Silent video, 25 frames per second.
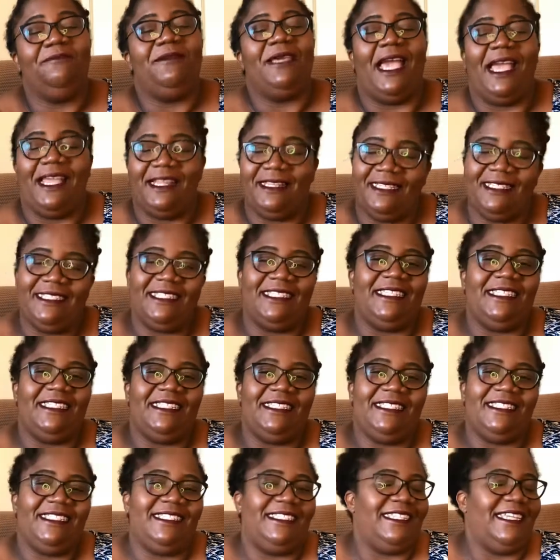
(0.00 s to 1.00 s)
Be behind the
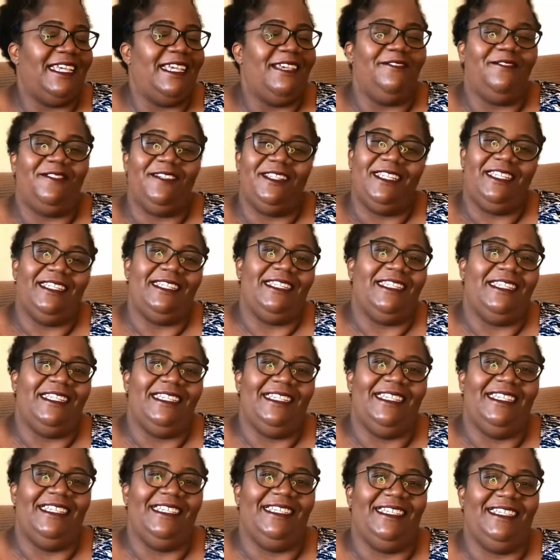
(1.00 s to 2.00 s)
scenes, definitely.
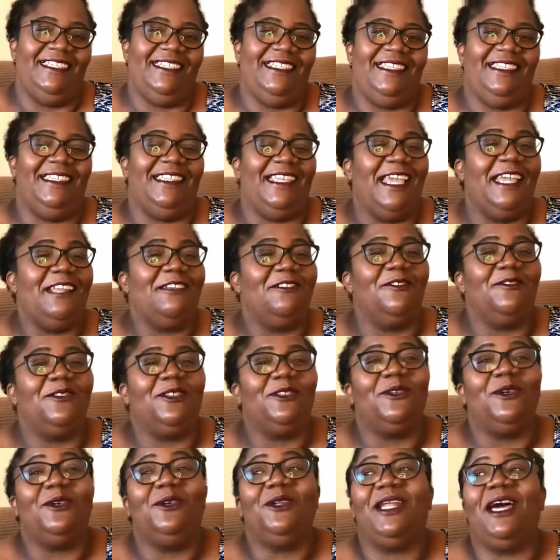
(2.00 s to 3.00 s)
At the end of it
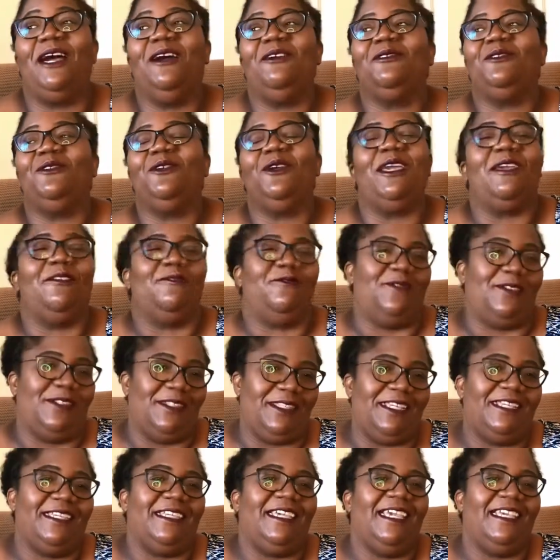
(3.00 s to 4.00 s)
all, I'll know
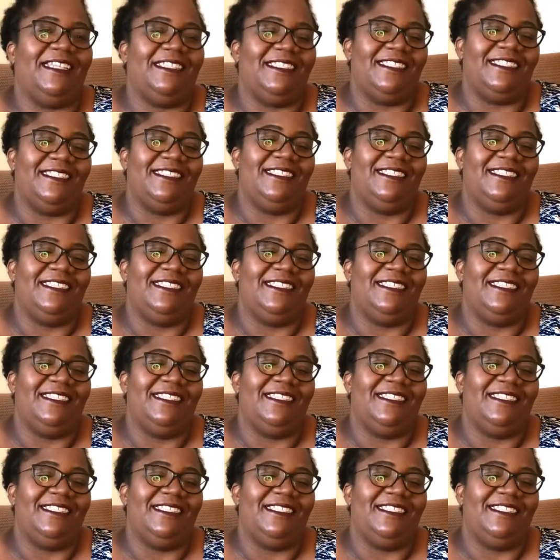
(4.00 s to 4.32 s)
everything, yes.